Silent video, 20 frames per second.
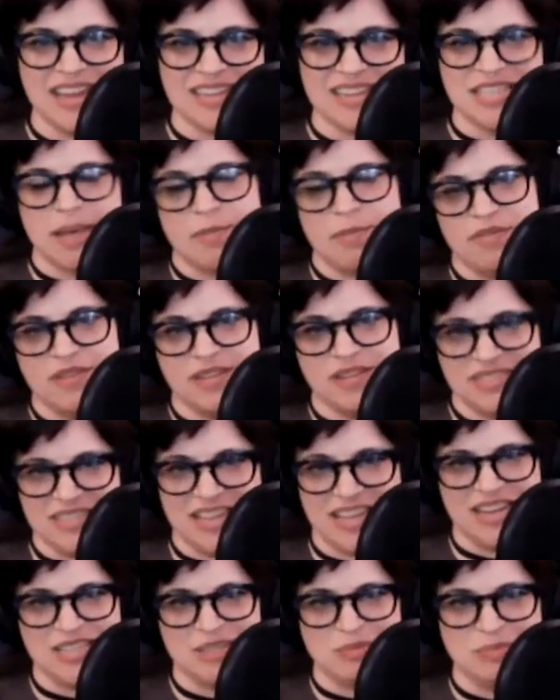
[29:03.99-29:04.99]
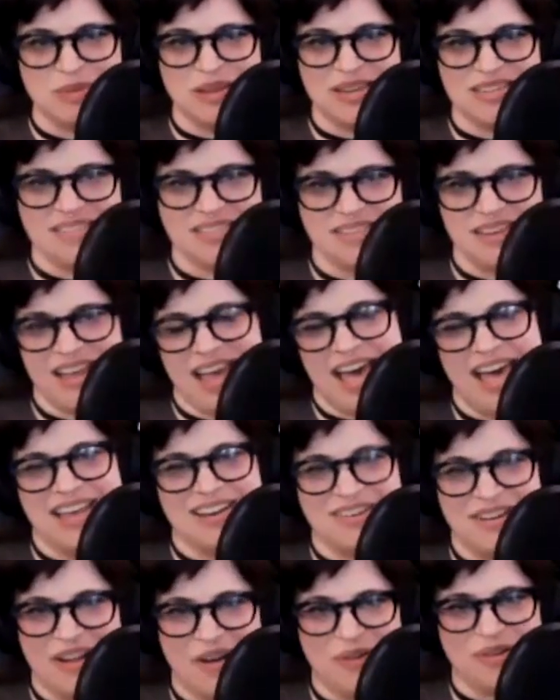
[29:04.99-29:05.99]
like some of these things, but I
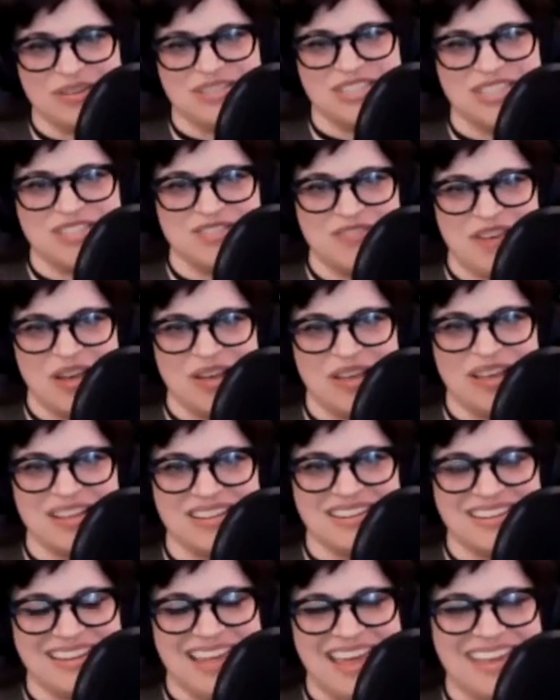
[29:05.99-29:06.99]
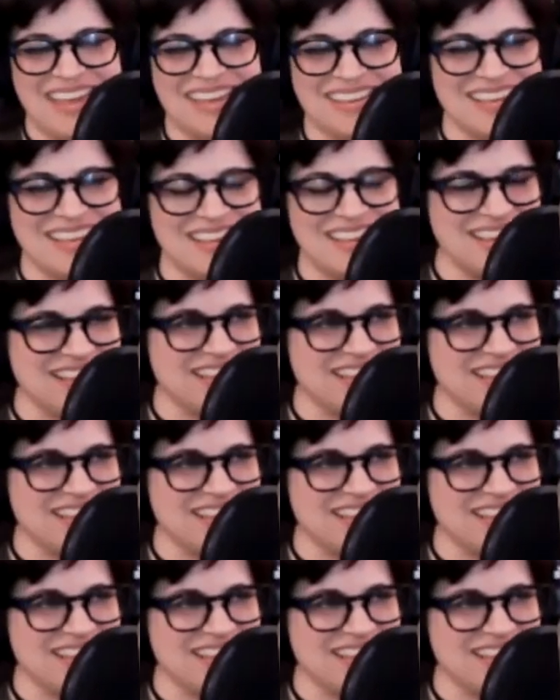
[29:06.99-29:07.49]
don't know, it just felt like